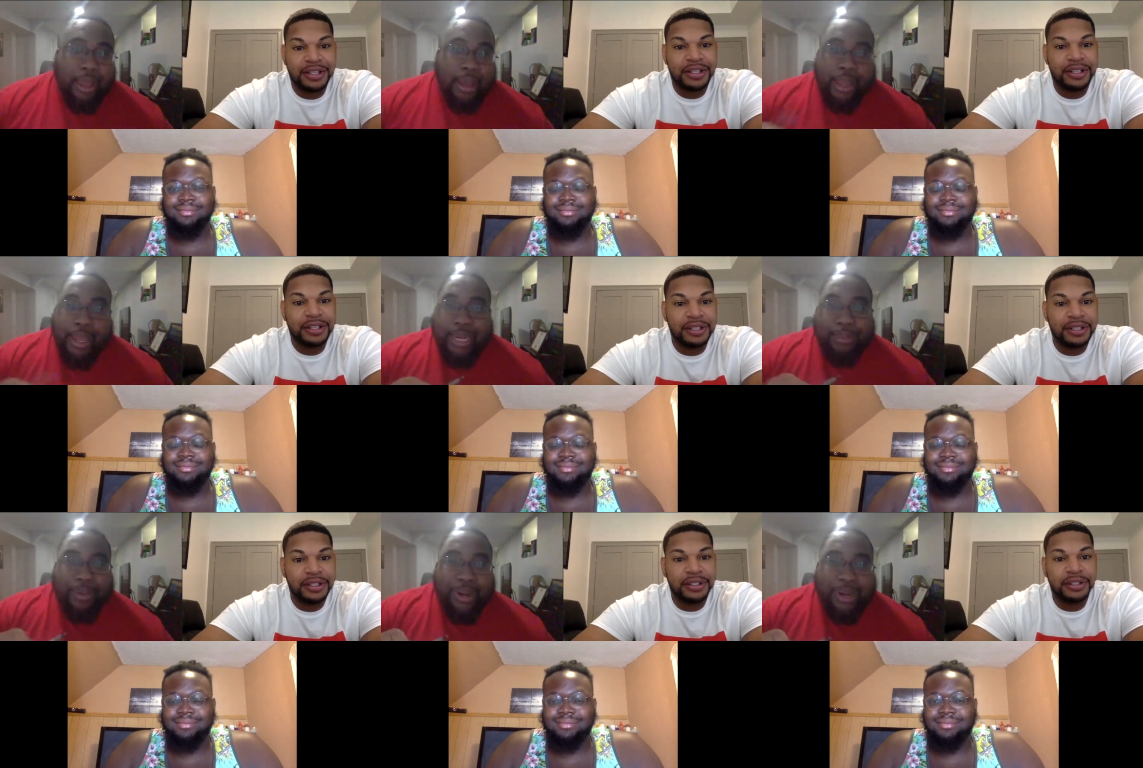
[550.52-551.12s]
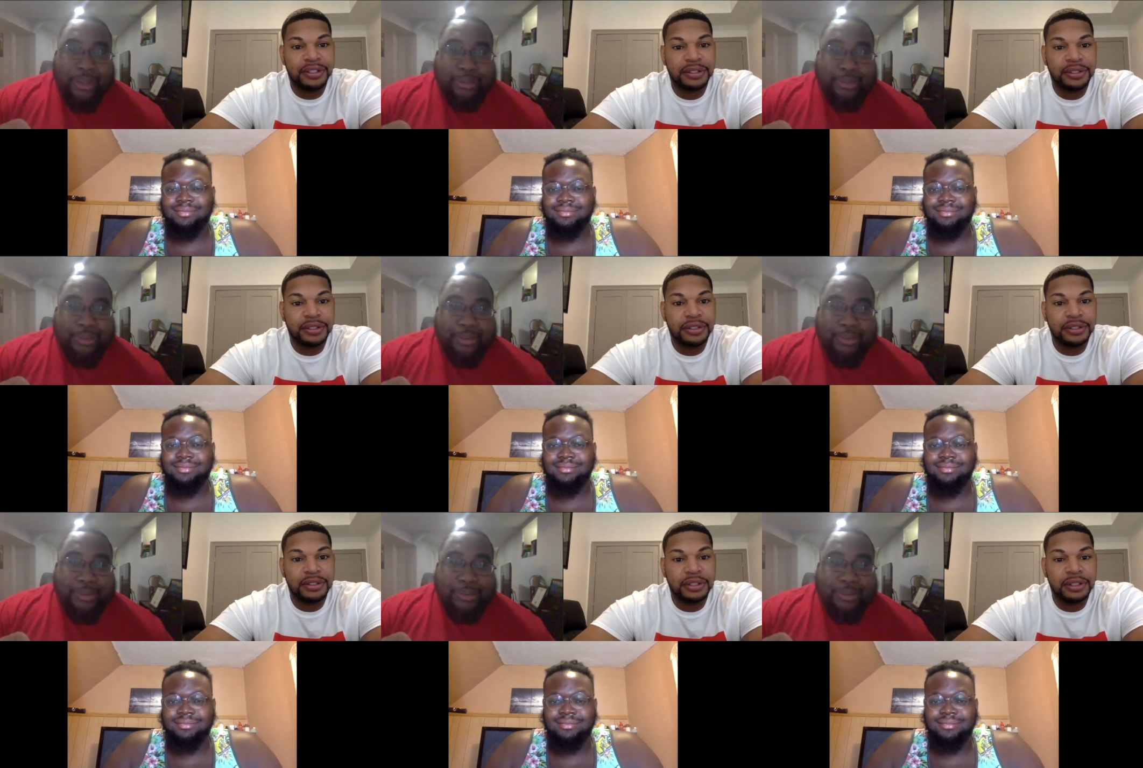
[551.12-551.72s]
Speaker 1: Anybody else?
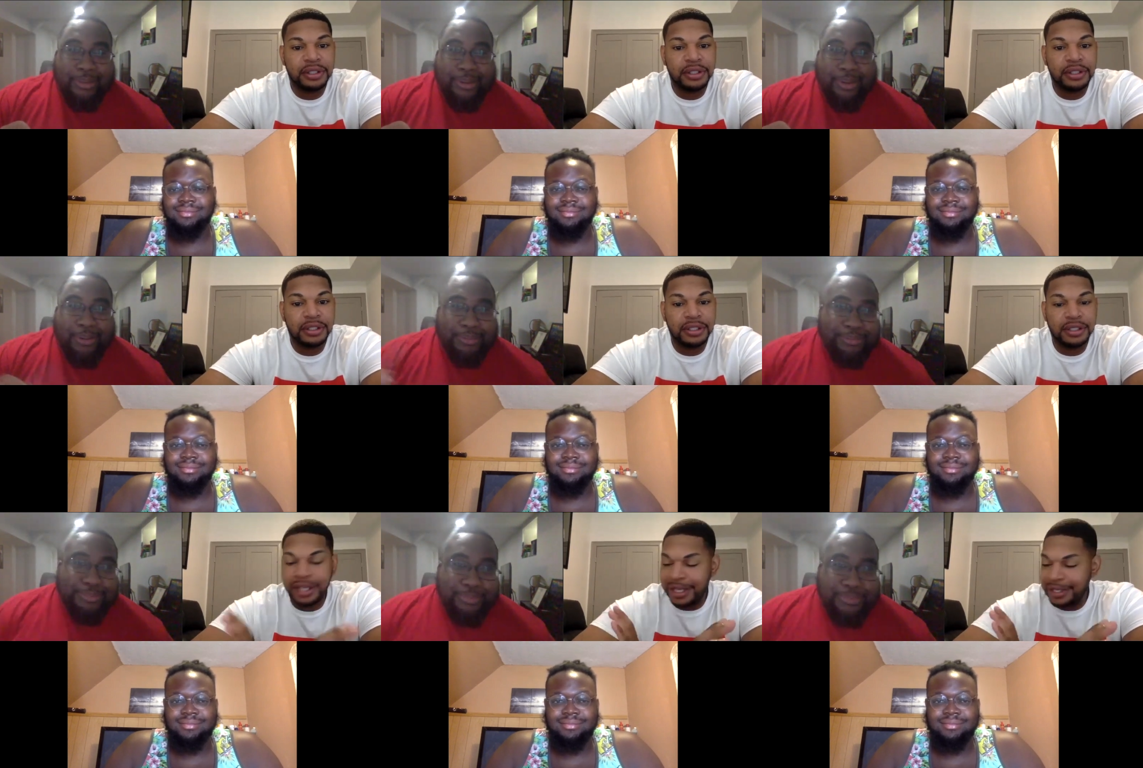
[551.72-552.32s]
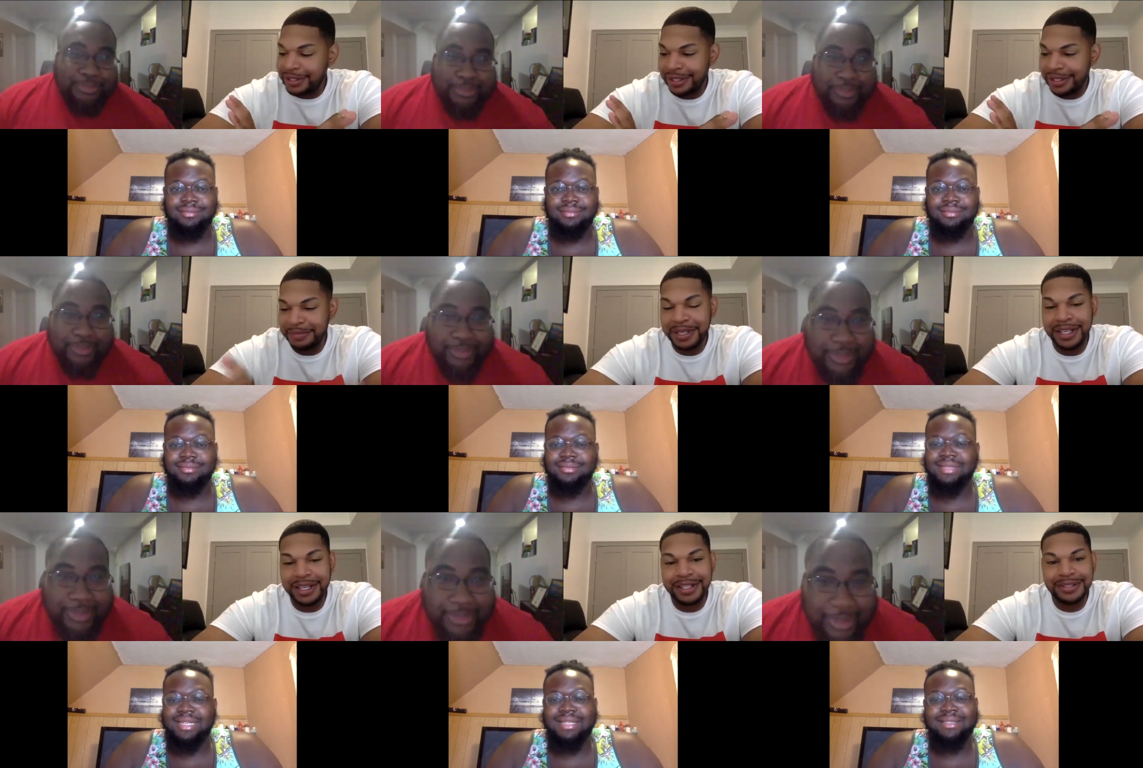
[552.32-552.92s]
That's it,
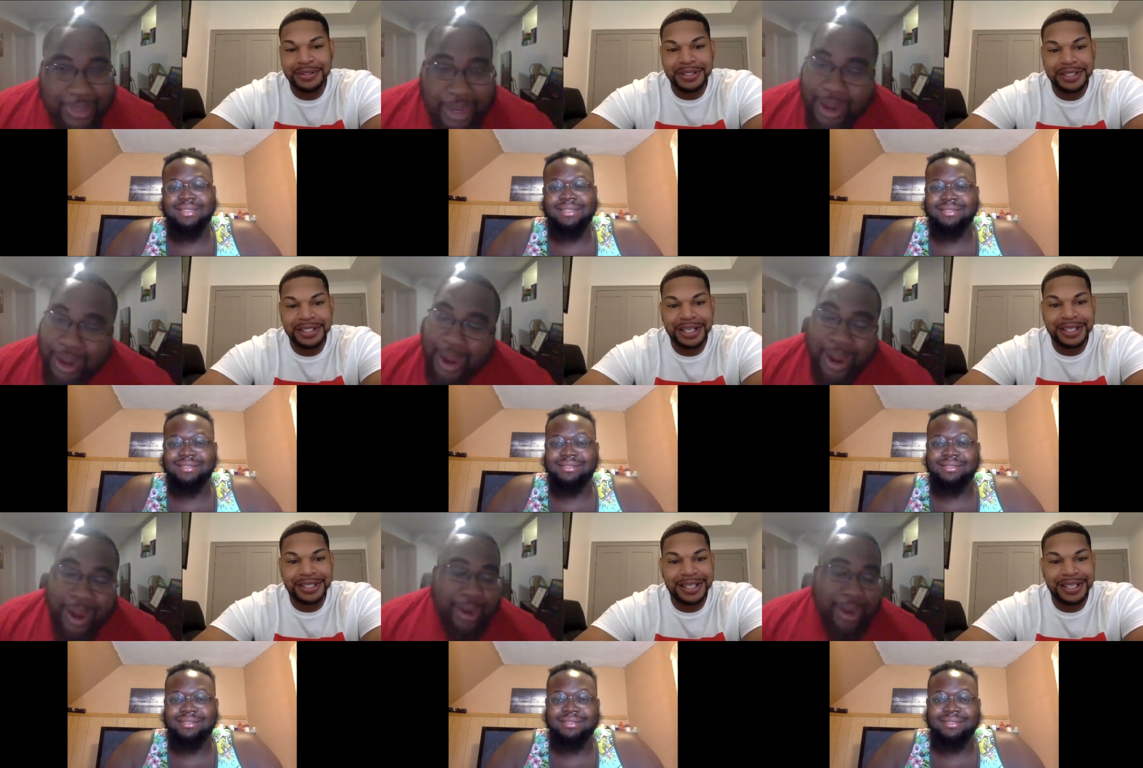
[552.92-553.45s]
man. You can take it.